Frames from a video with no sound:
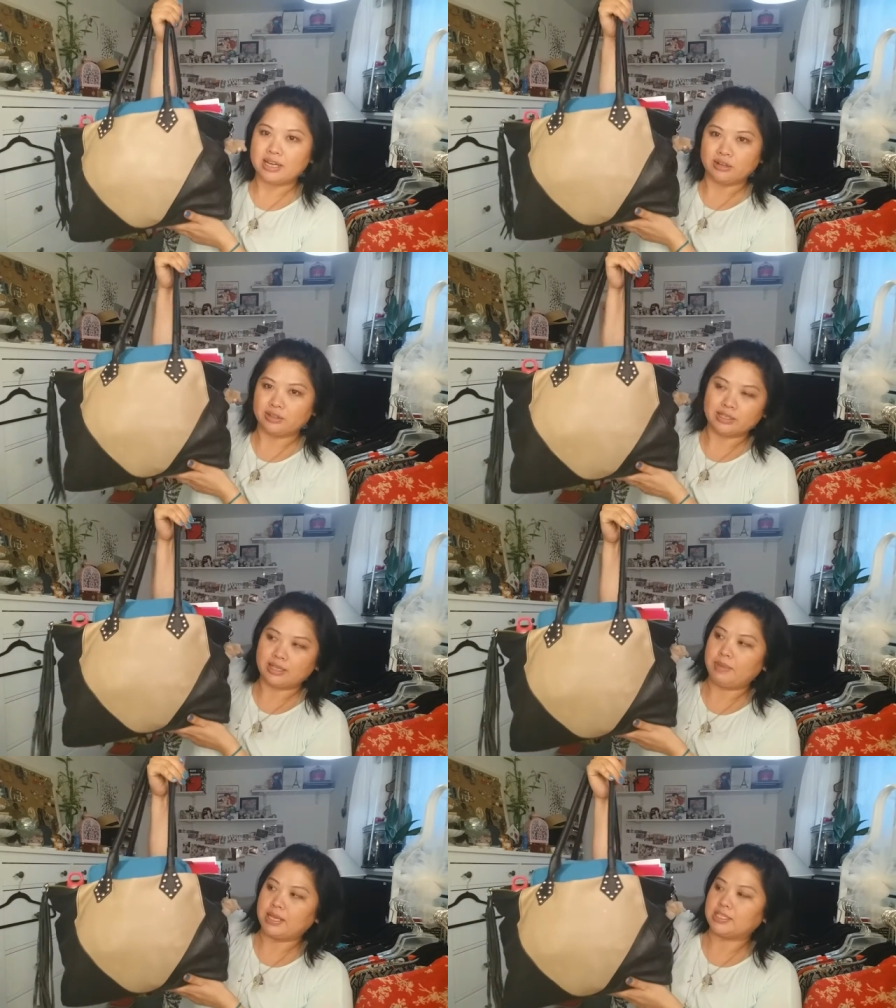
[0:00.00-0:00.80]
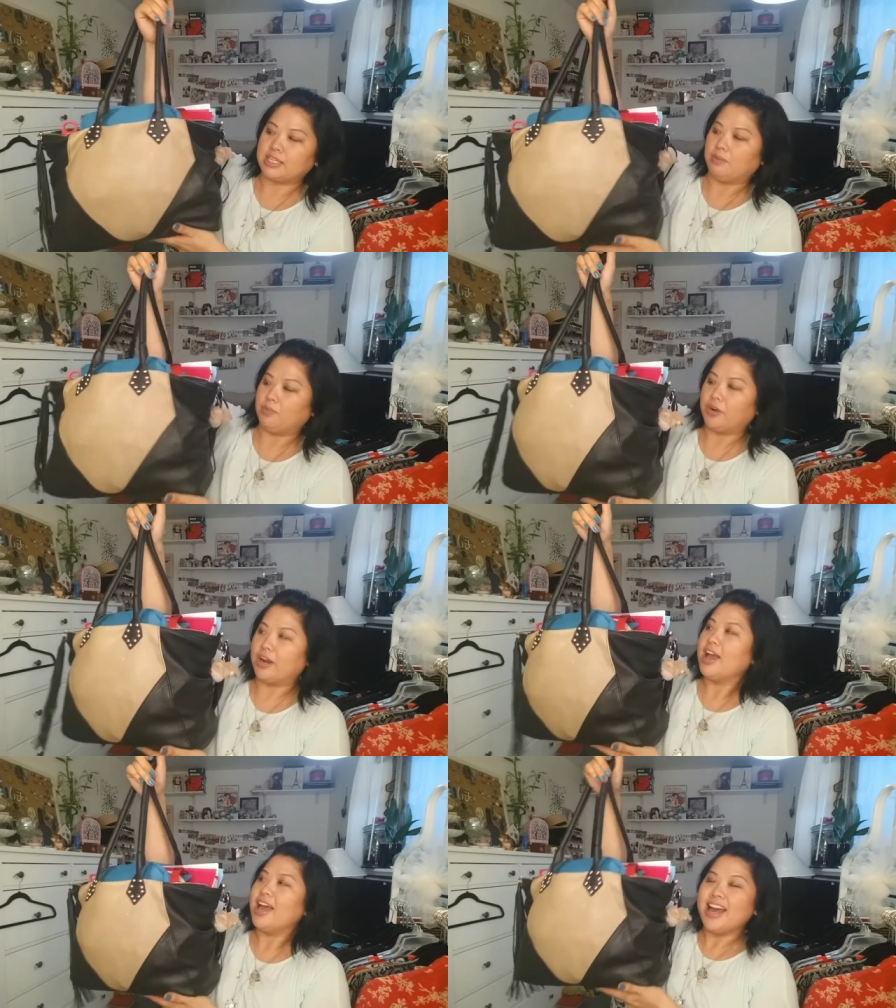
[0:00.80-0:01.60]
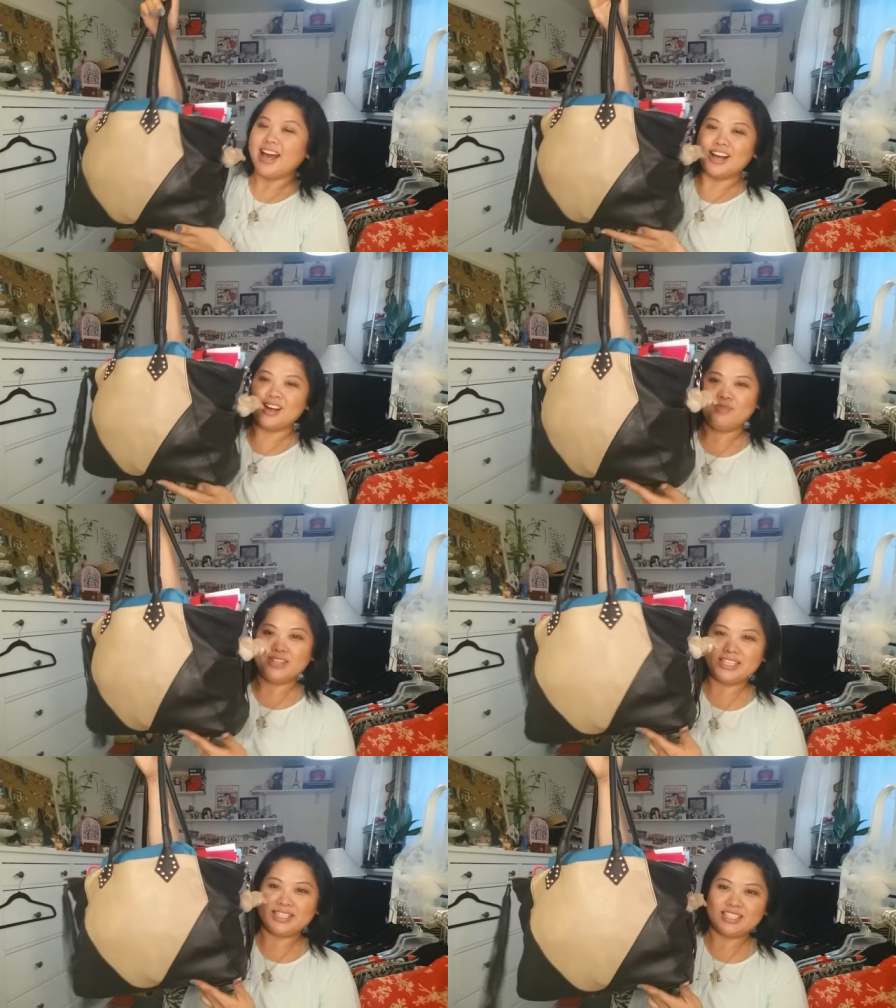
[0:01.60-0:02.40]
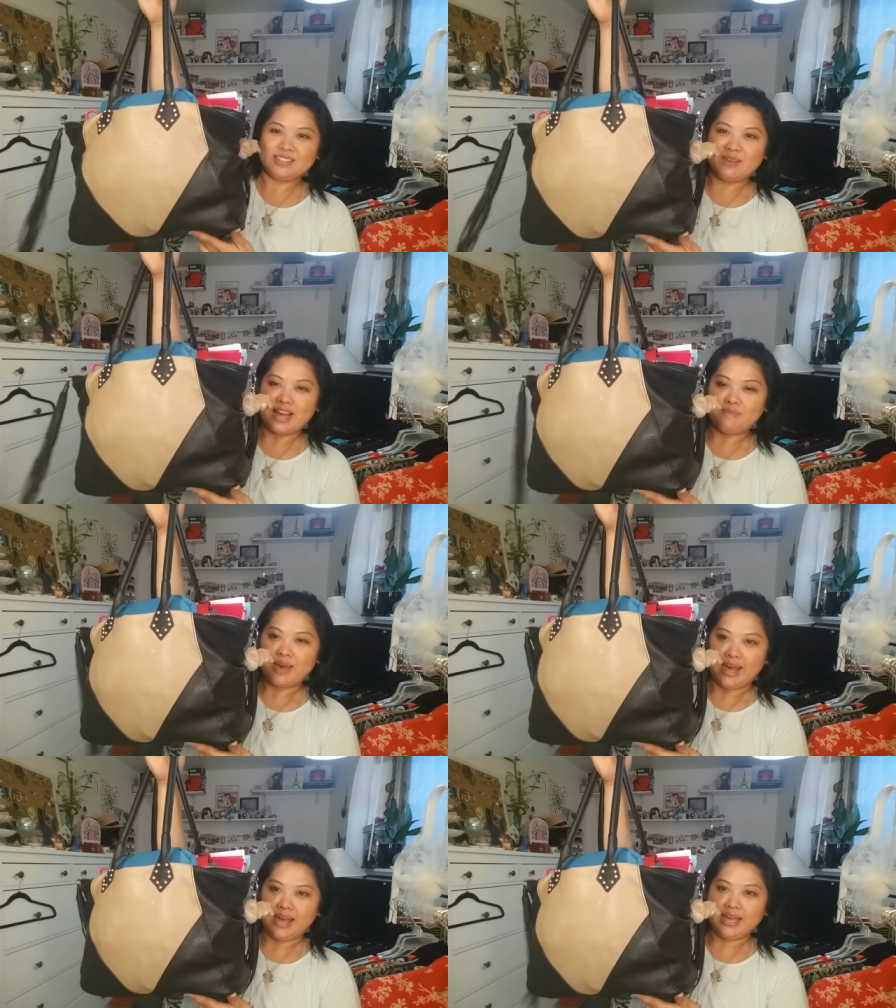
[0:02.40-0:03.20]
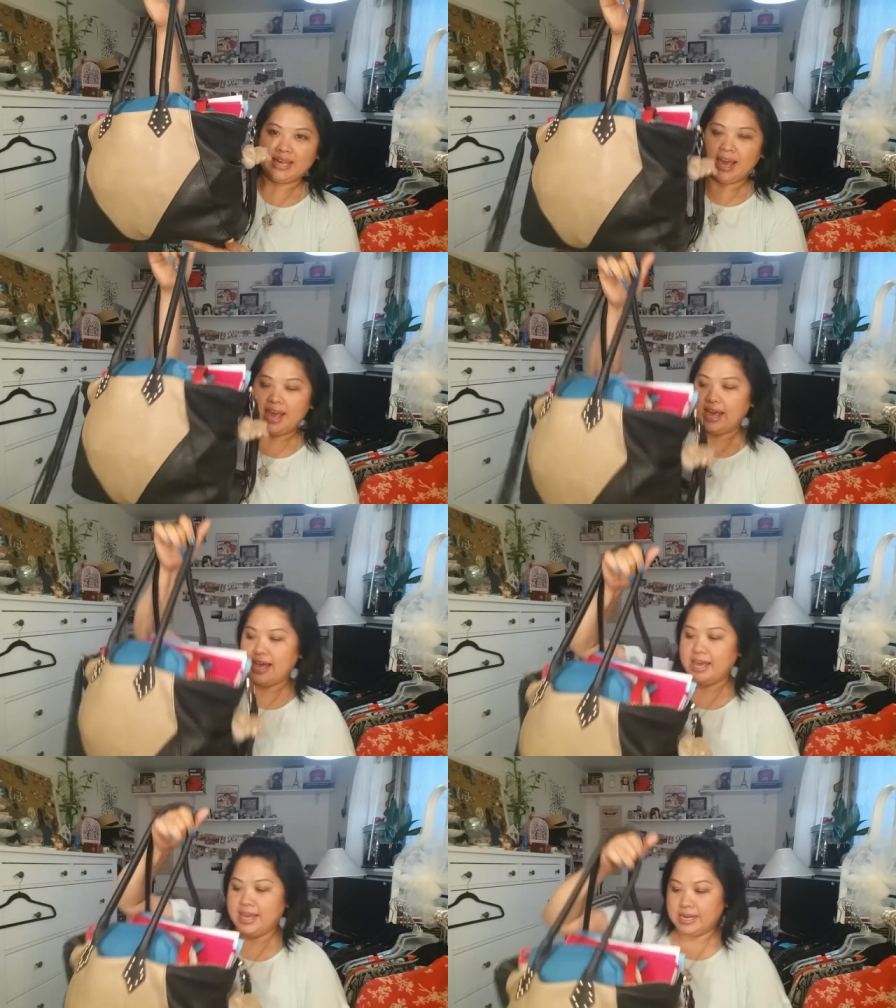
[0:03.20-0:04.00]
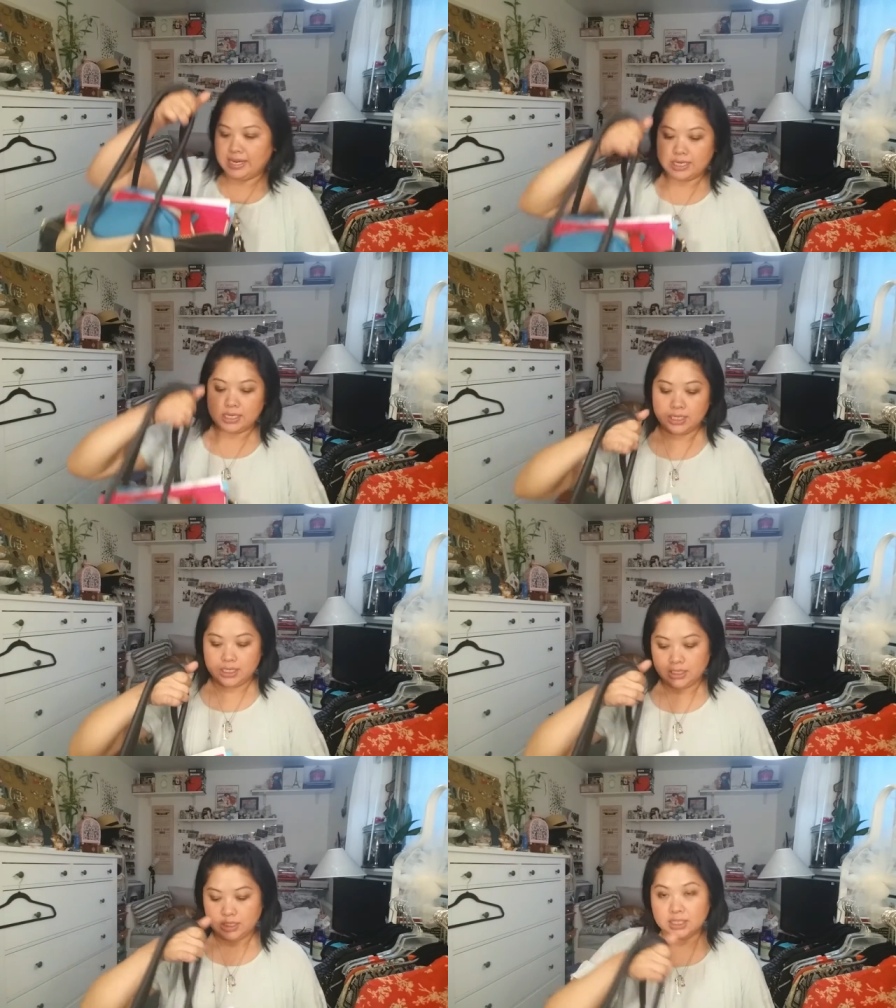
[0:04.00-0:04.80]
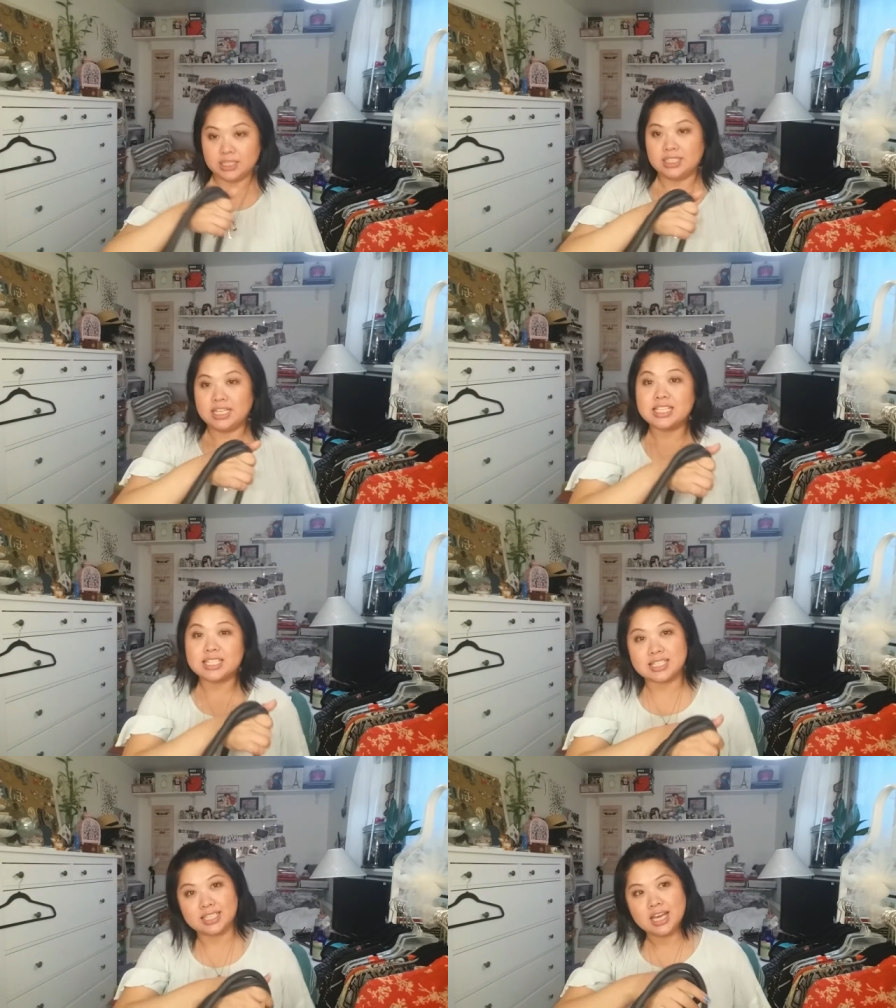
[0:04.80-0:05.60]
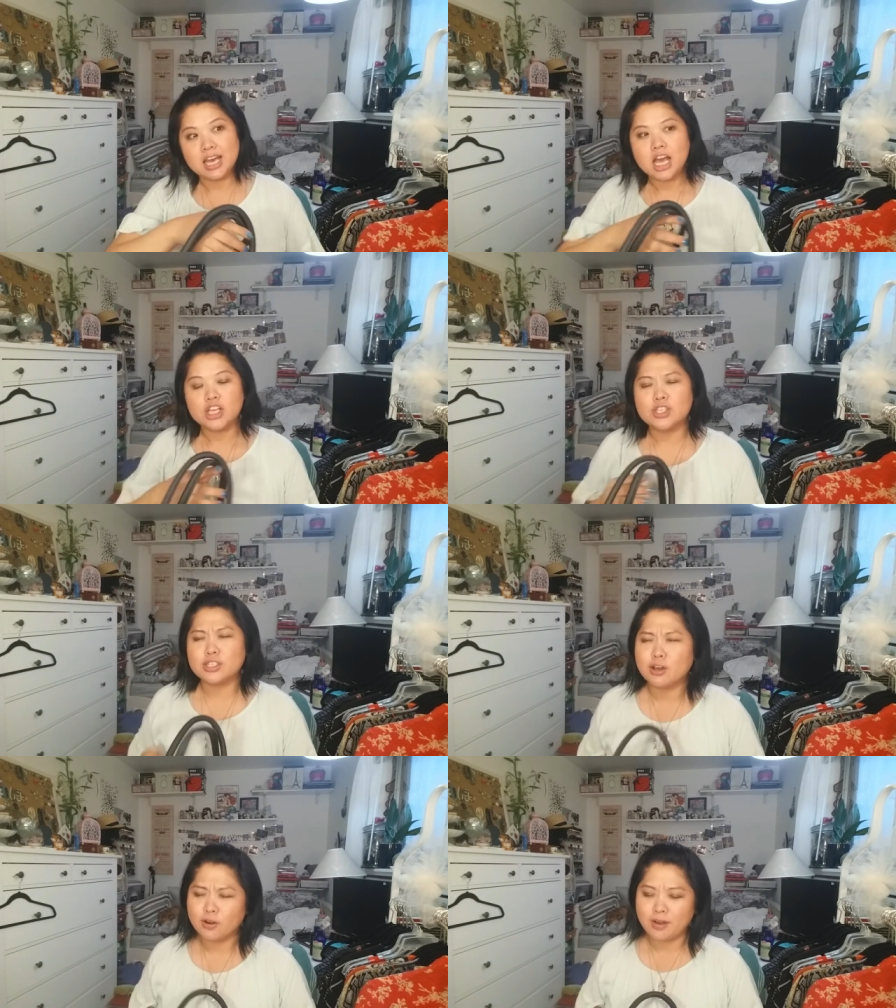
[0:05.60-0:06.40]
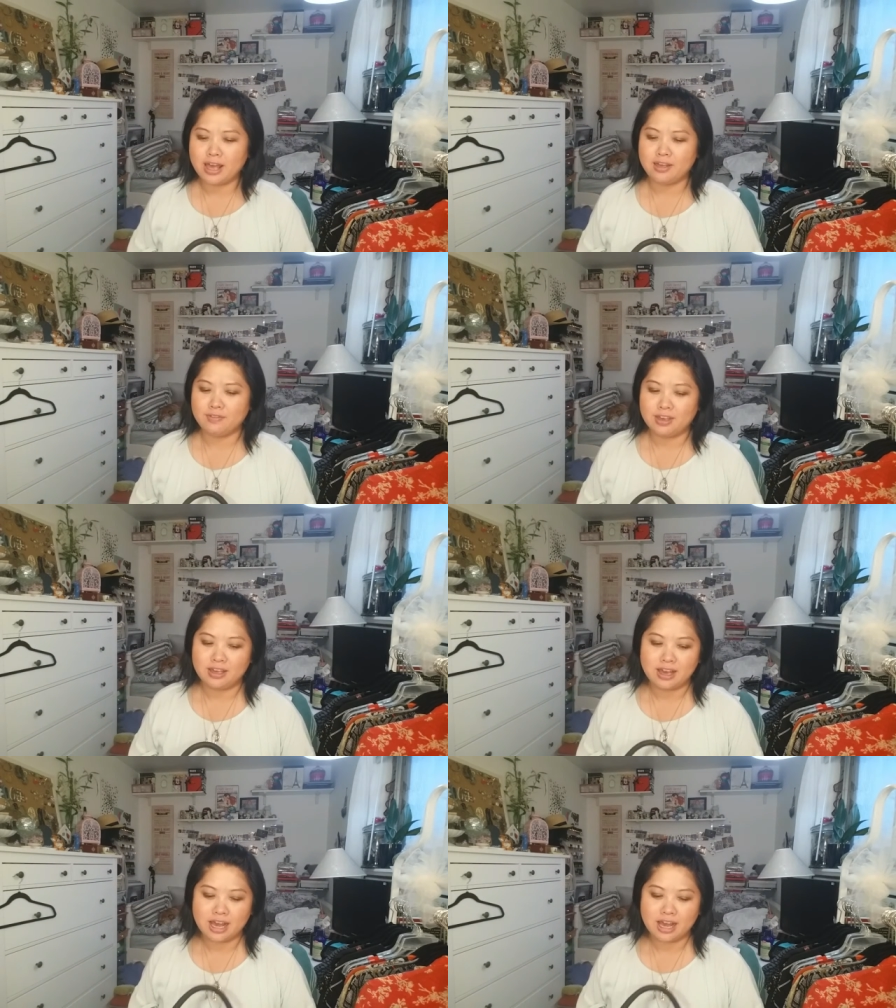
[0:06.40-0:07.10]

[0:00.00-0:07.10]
I don't think they make this anymore. Uh, but this is my bag, and it's so heavy.